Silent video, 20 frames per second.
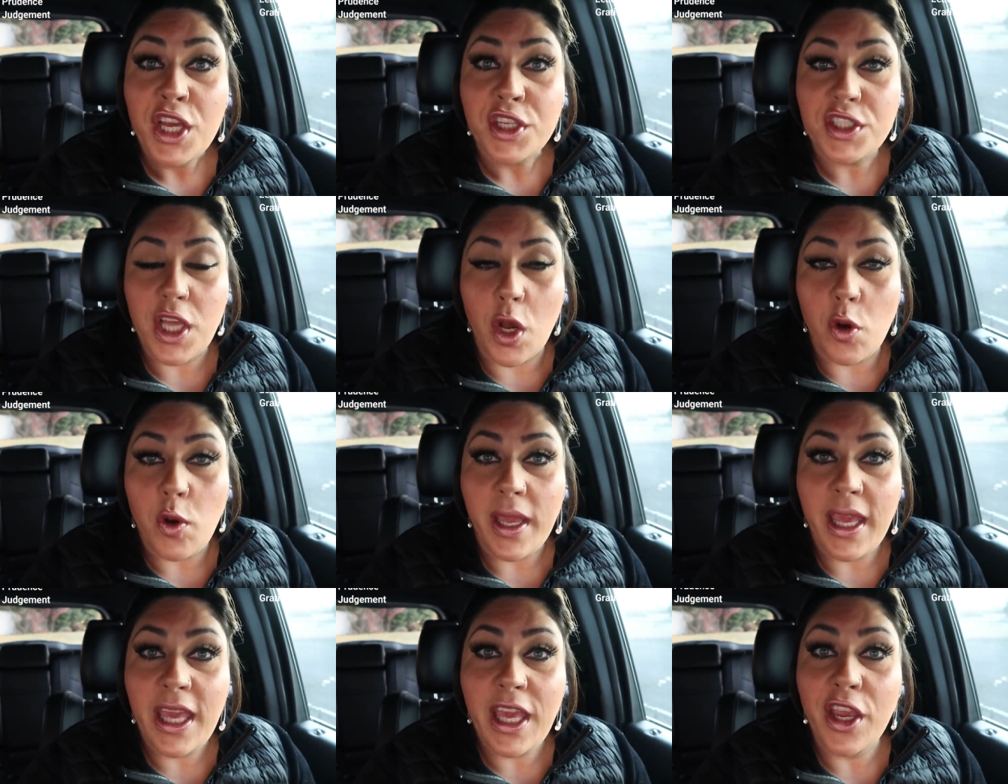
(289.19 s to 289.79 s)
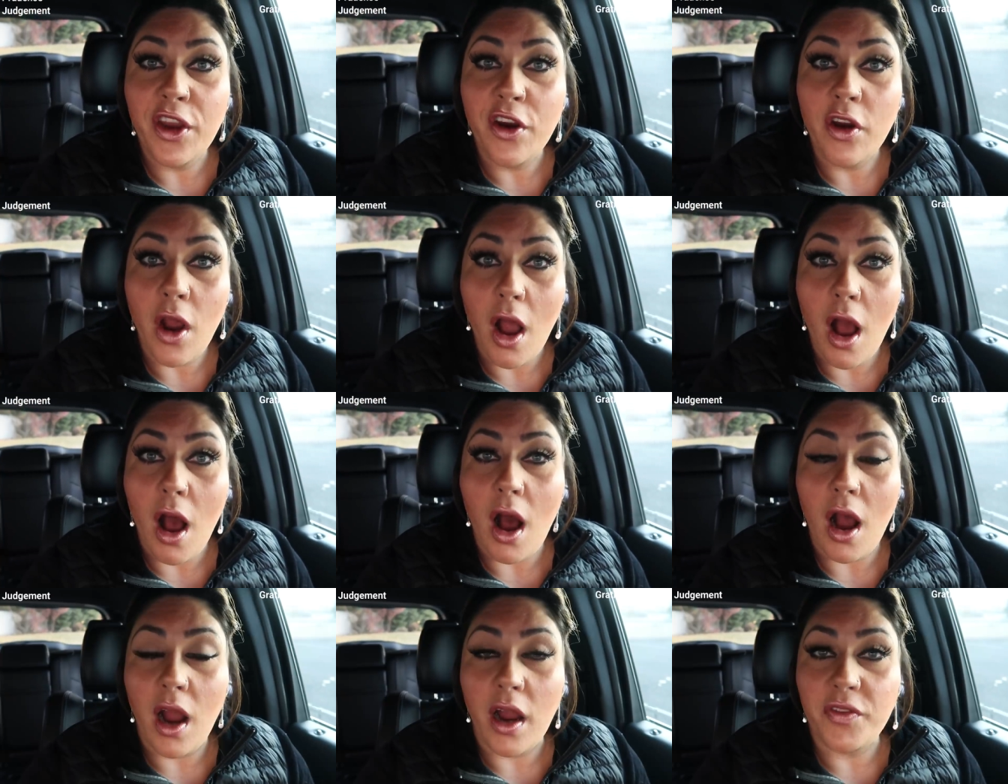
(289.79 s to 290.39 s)
So
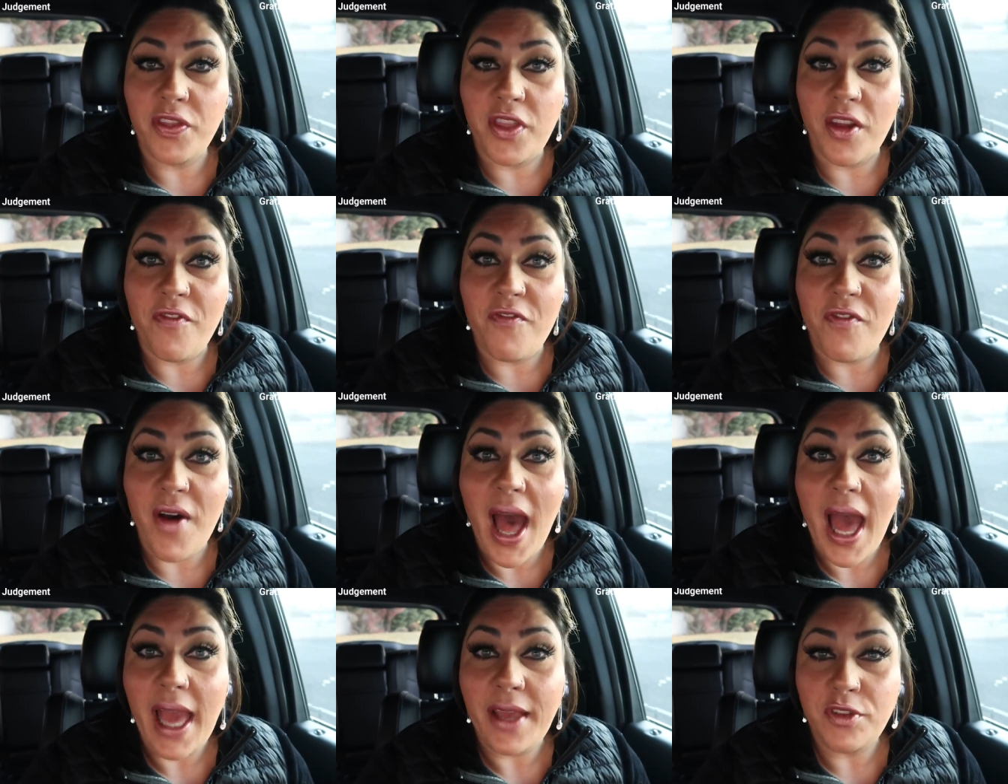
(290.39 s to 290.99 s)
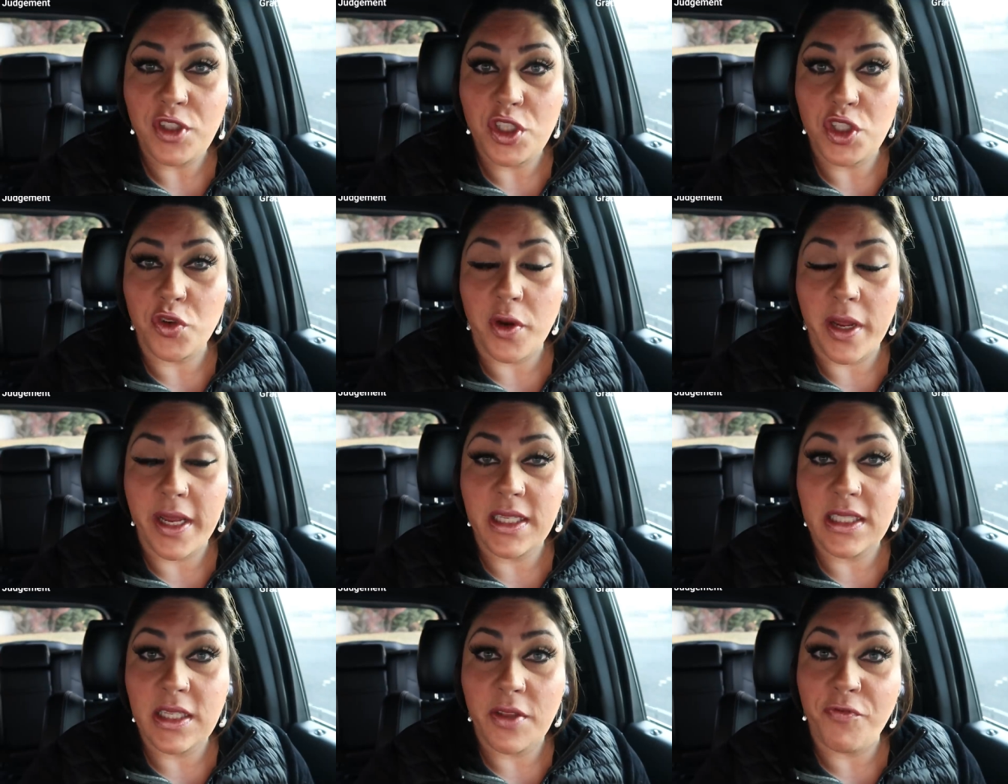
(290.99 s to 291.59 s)
here are the five
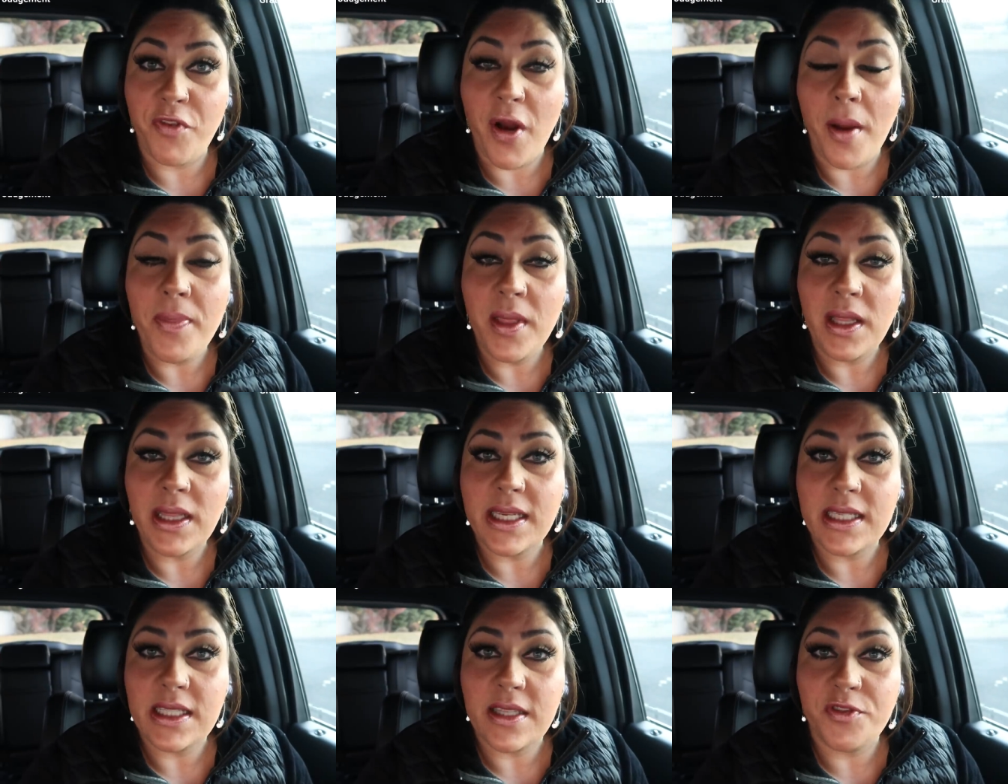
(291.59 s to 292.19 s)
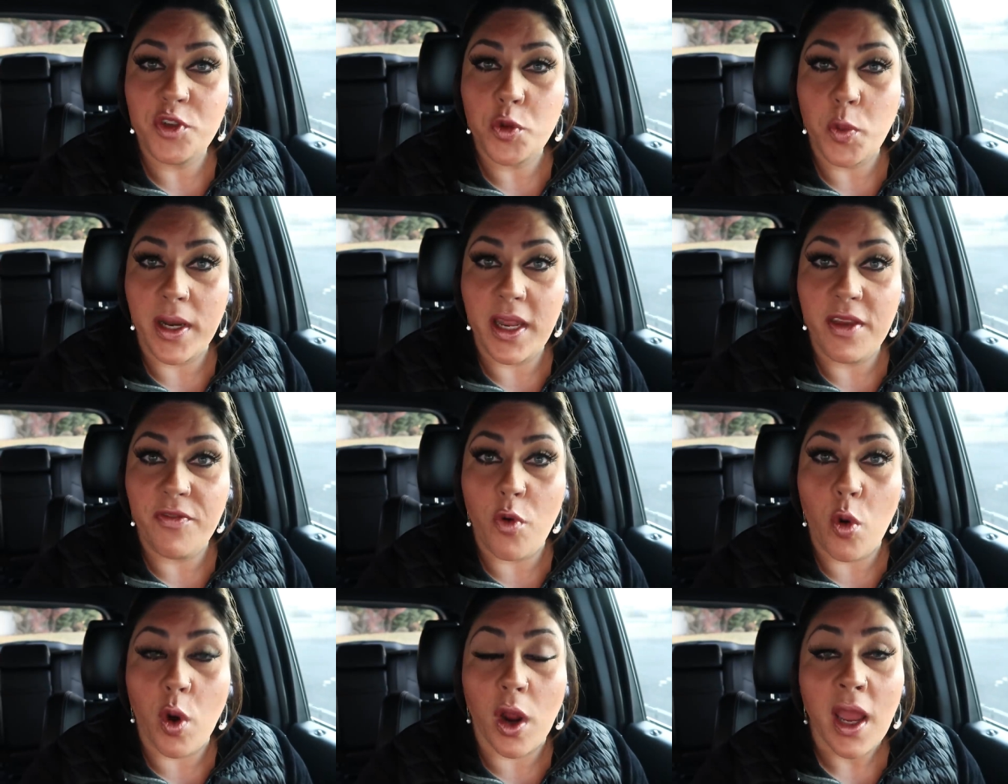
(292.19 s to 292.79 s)
strengths from the list of
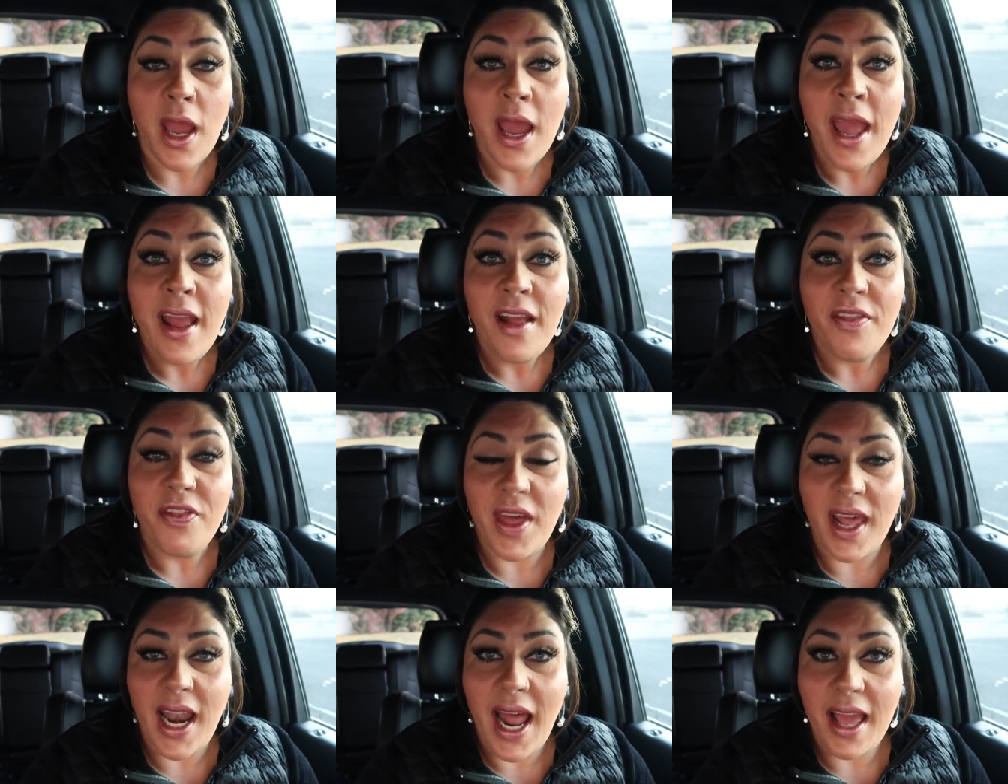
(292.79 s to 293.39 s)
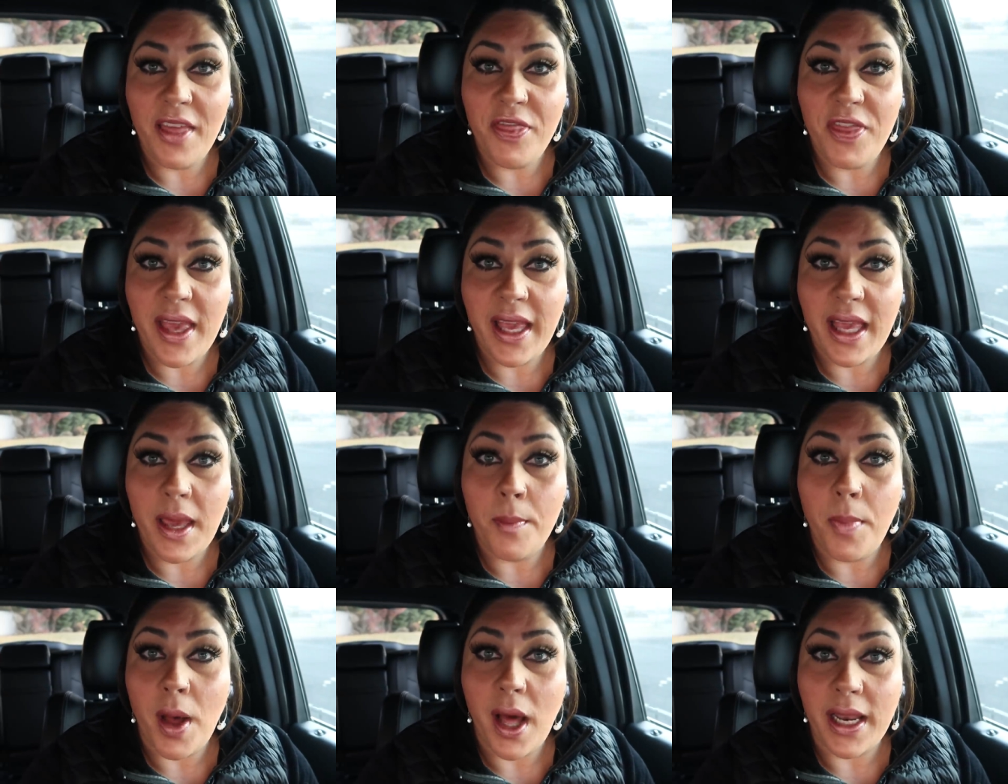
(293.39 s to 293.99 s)
24 that I
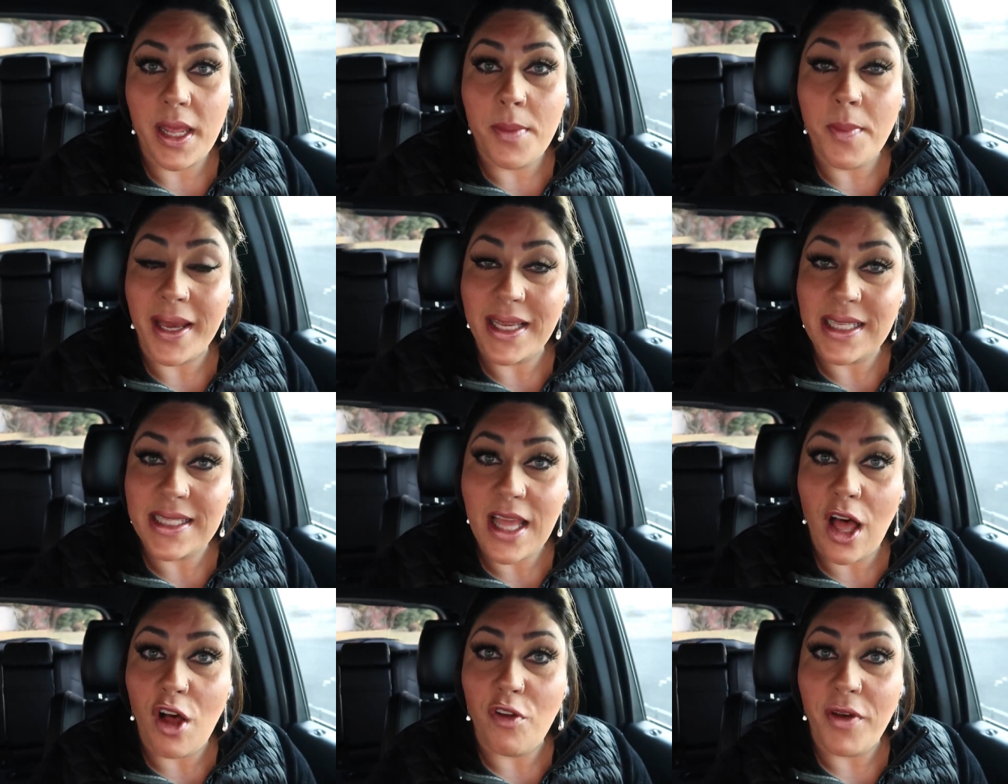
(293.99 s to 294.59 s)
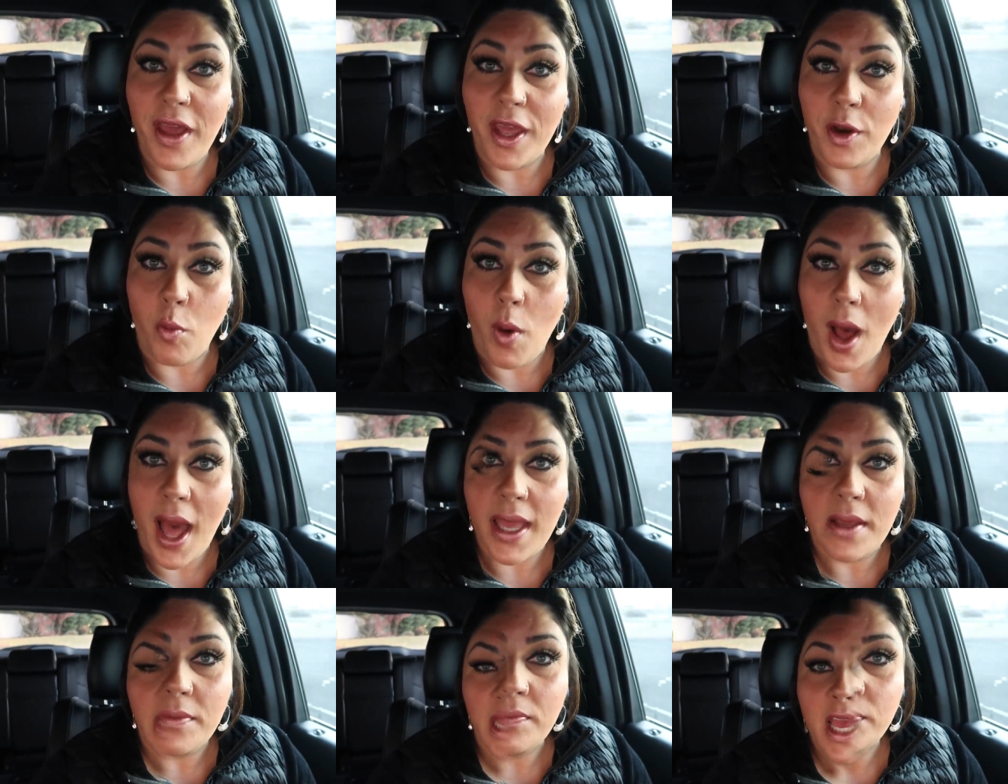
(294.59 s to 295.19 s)
think embody myself and
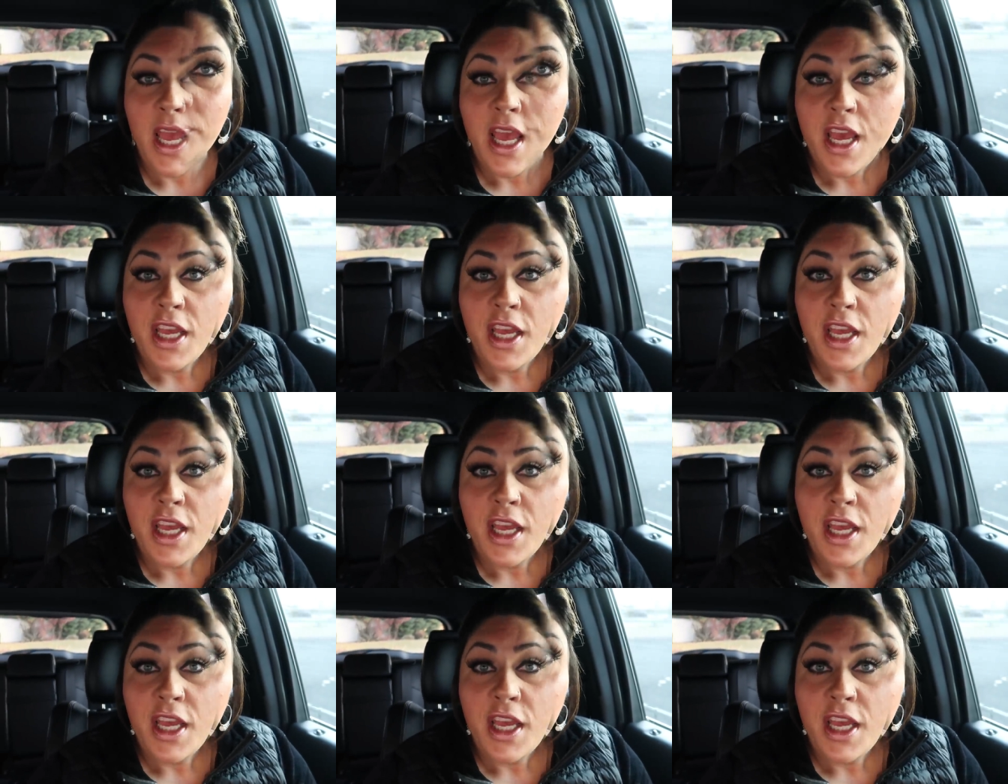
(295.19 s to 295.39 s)
why.